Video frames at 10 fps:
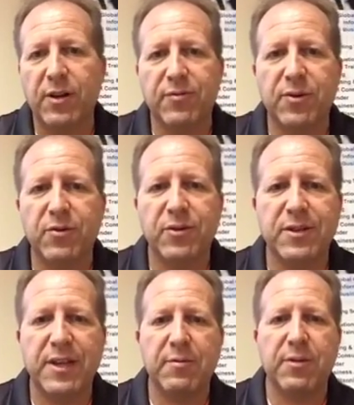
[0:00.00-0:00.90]
If you do the
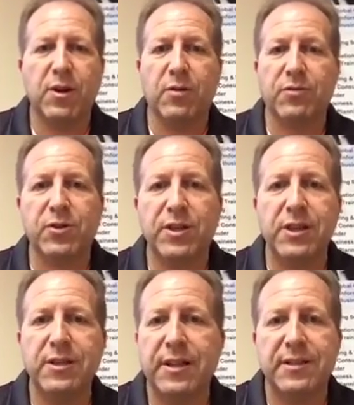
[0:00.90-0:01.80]
same thing
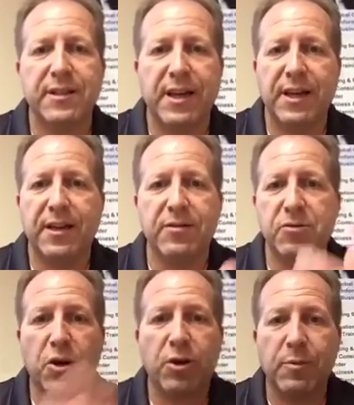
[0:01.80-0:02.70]
overseas, let's say in
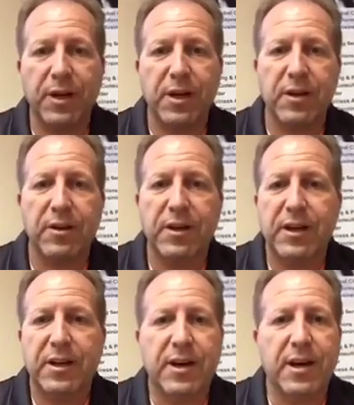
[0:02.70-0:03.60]
Germany,
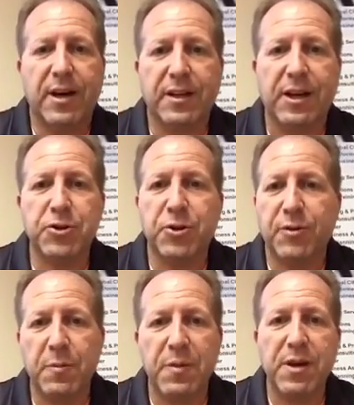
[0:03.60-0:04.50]
the country
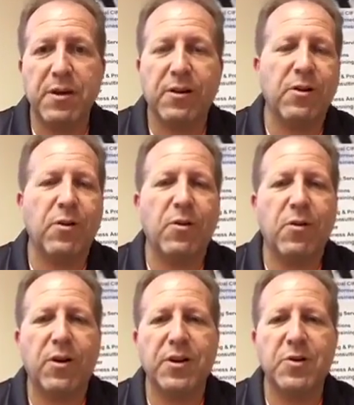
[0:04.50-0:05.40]
of the beer,
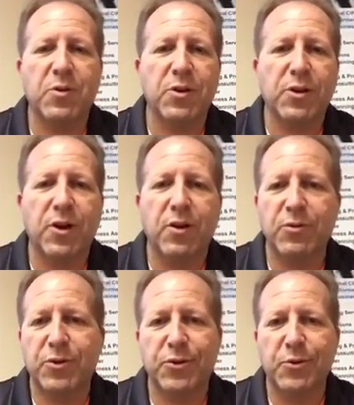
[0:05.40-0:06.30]
or you want to go
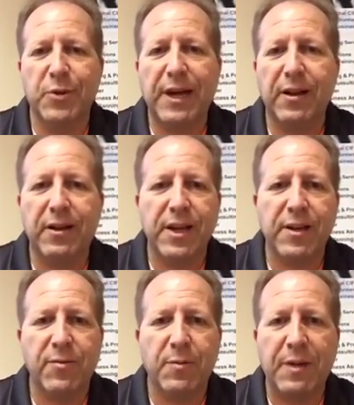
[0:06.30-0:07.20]
to
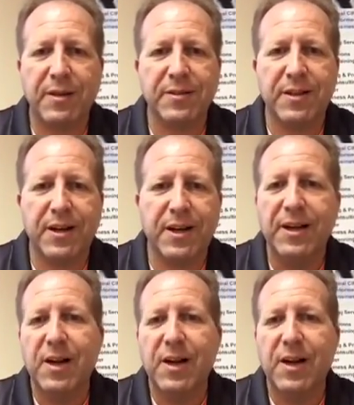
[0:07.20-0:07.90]
Italy for pasta,